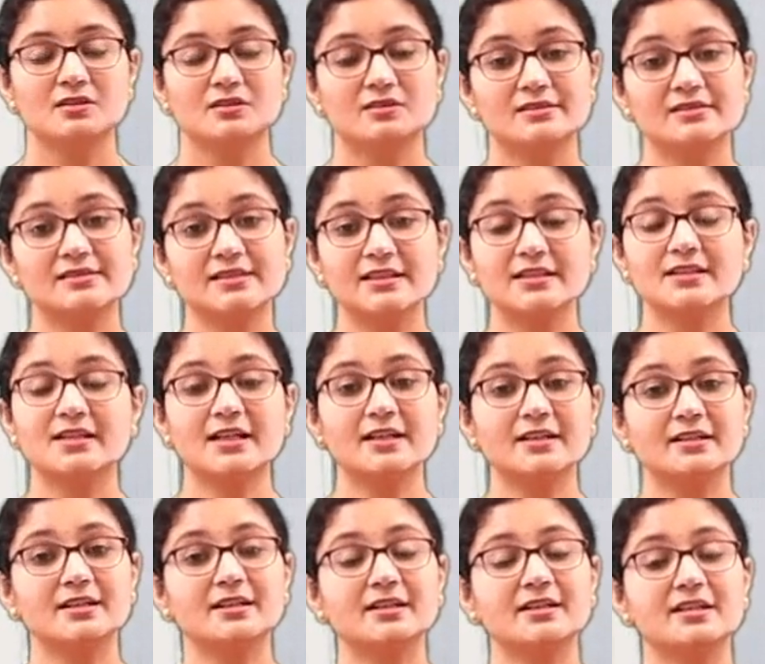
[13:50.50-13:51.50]
see
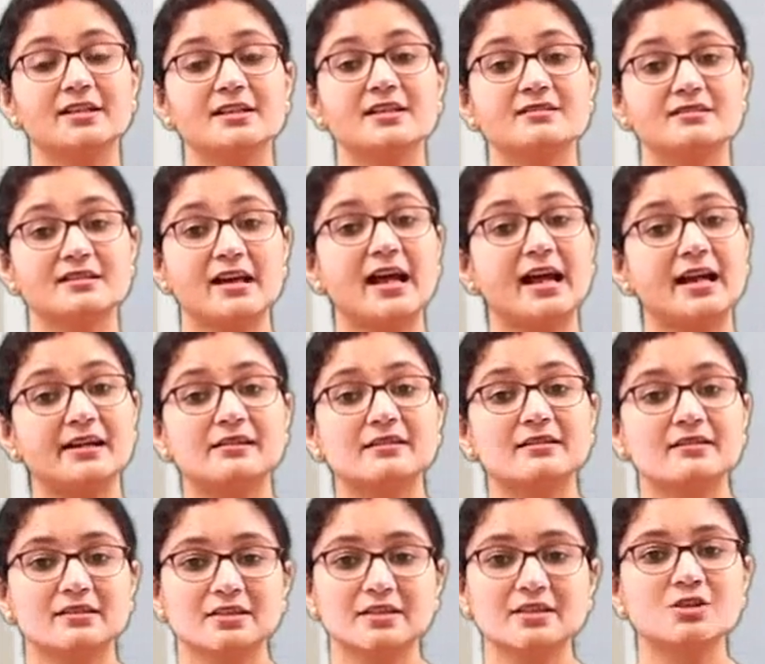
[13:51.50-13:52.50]
that he is
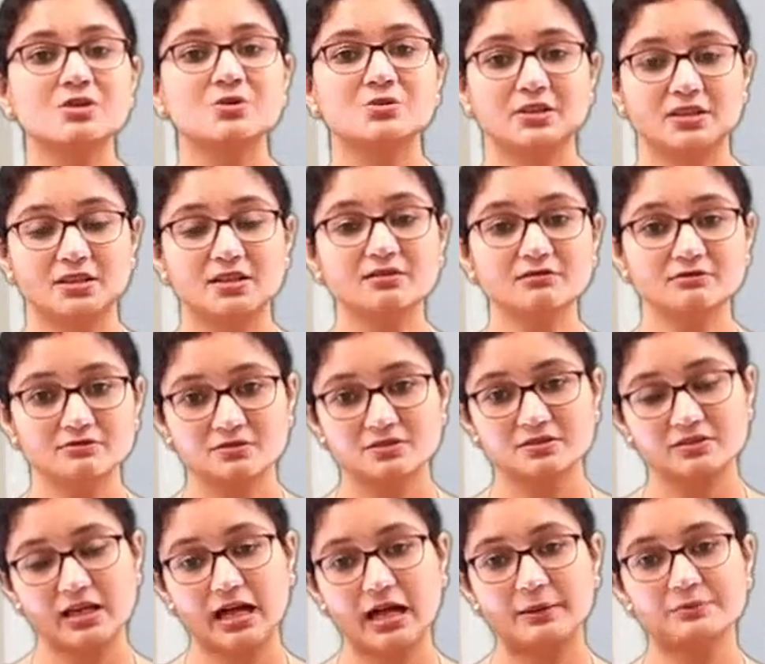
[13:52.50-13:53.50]
adhering to it.
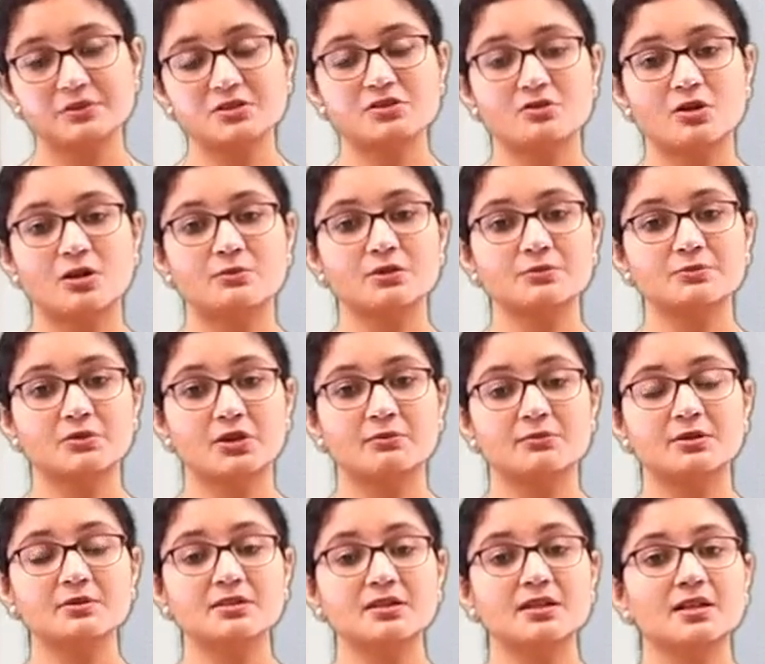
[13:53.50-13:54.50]
This happens, common
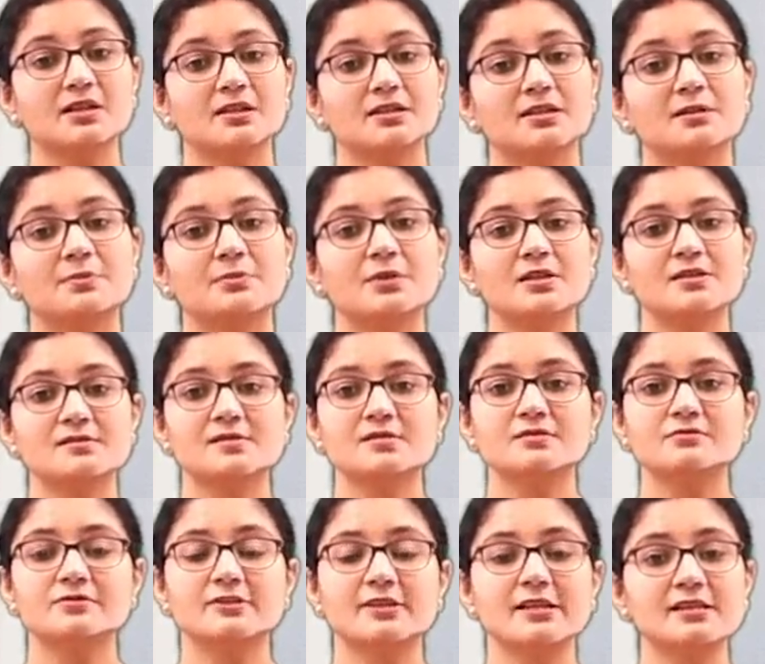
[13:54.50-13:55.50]
problem. The
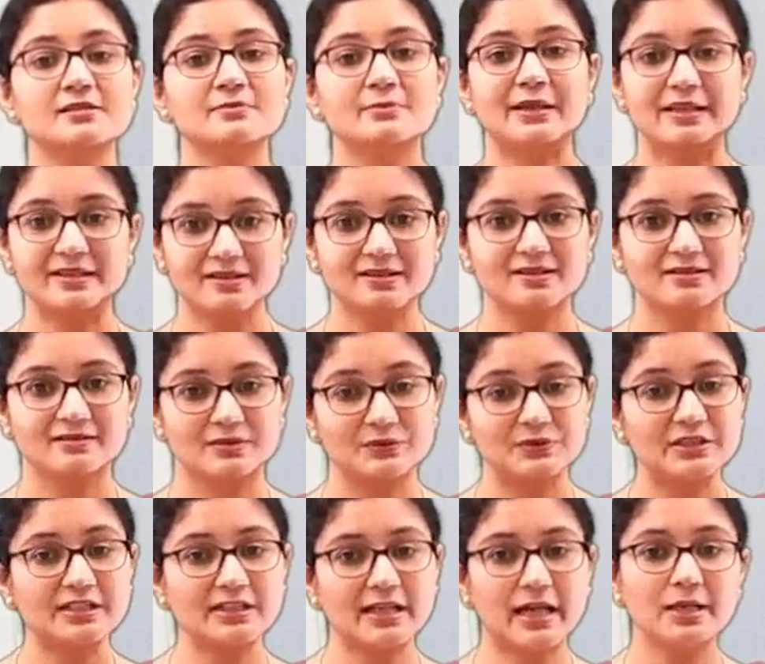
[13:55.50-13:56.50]
person feels better.
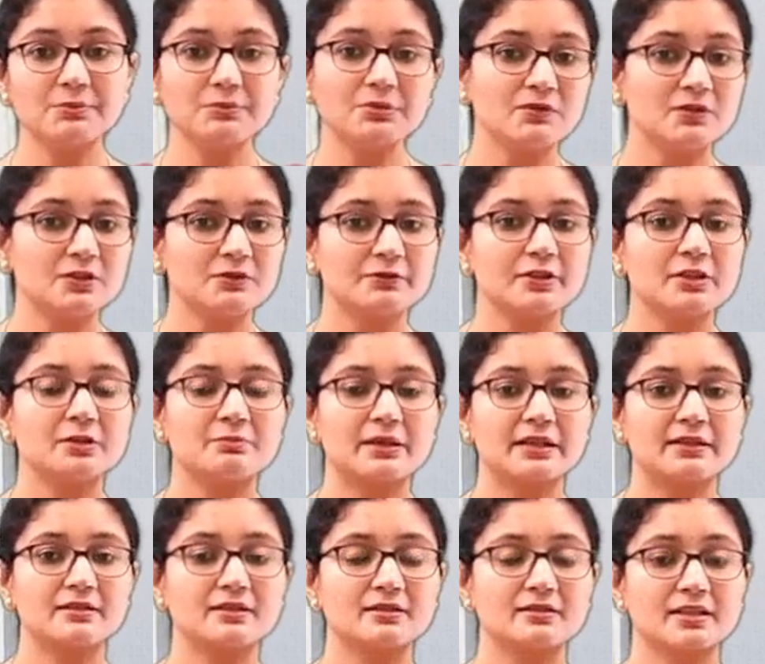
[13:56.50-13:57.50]
With time, he will feel
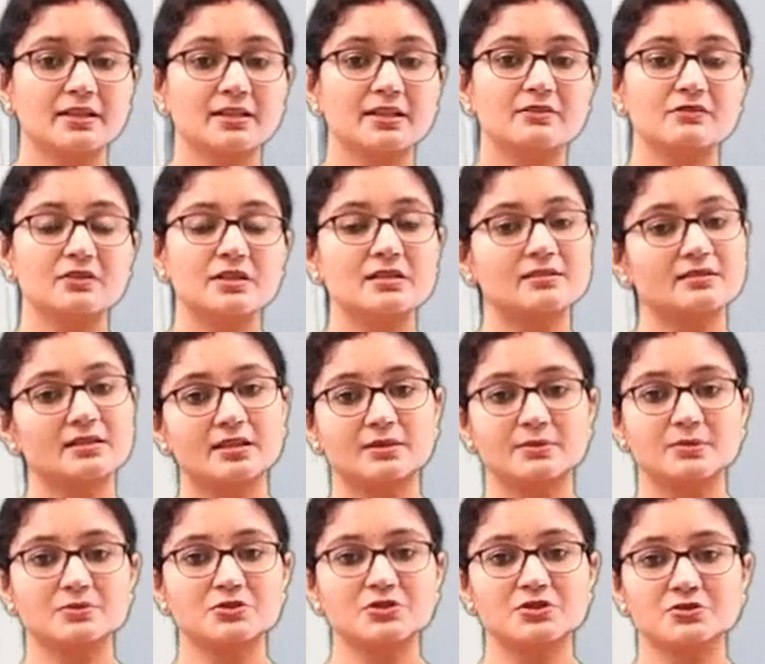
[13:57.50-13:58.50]
better. Then he feels like, I
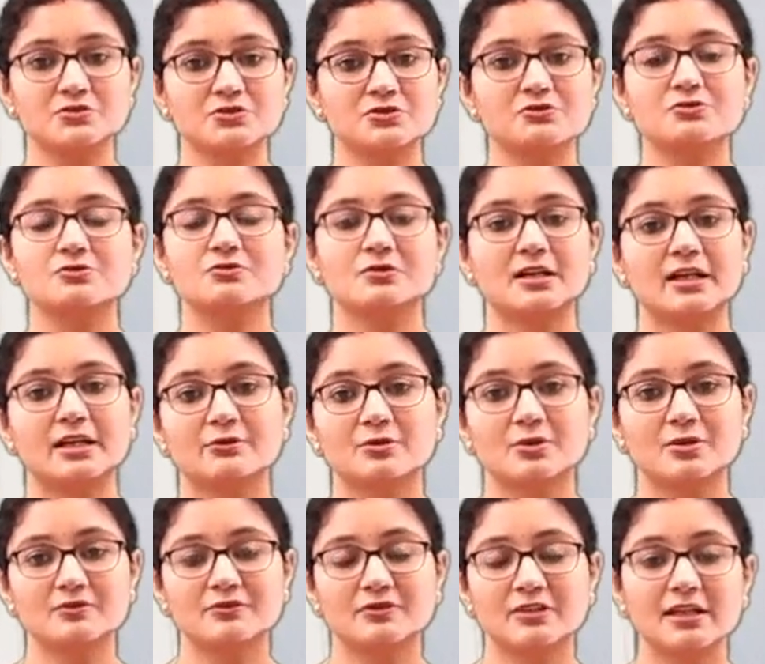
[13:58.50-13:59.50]
am
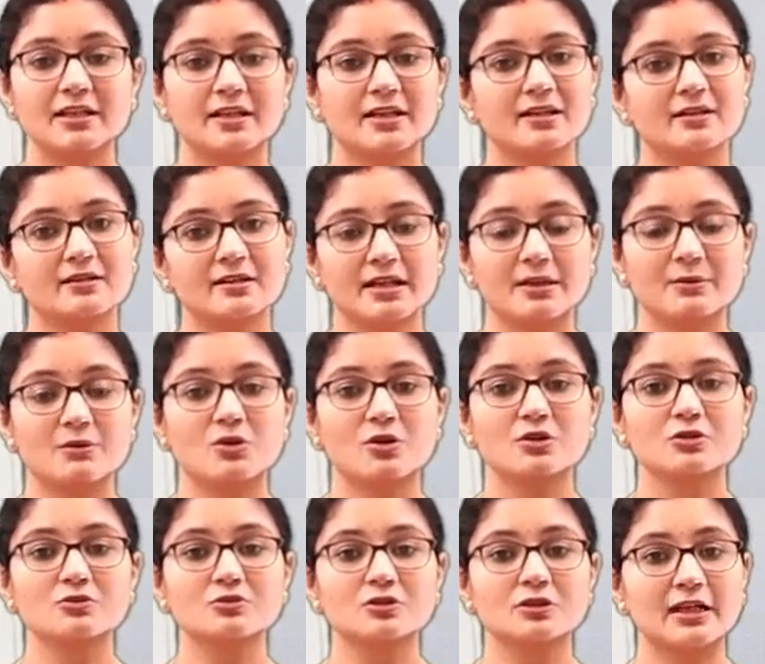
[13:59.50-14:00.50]
not feeling anything. I am
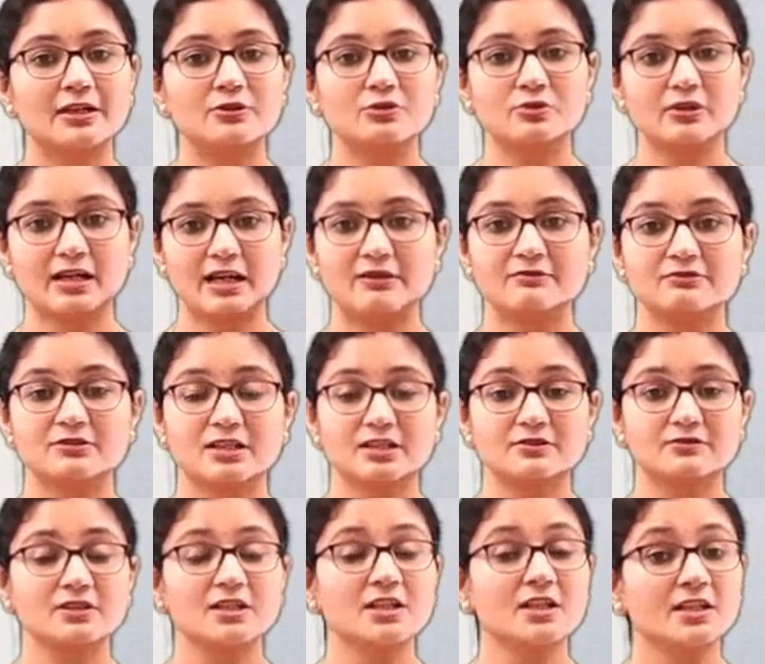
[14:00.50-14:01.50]
all good. I don't have
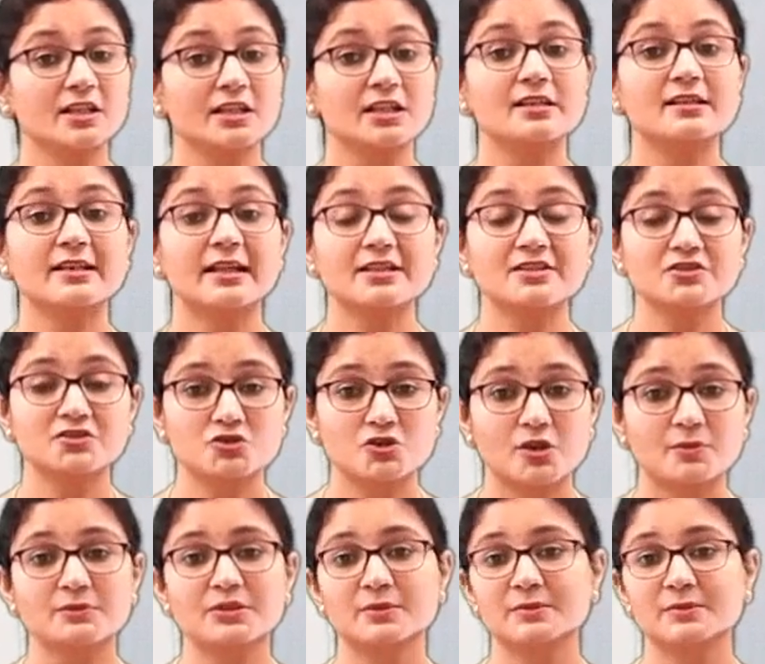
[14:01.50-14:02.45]
cough. He can stop the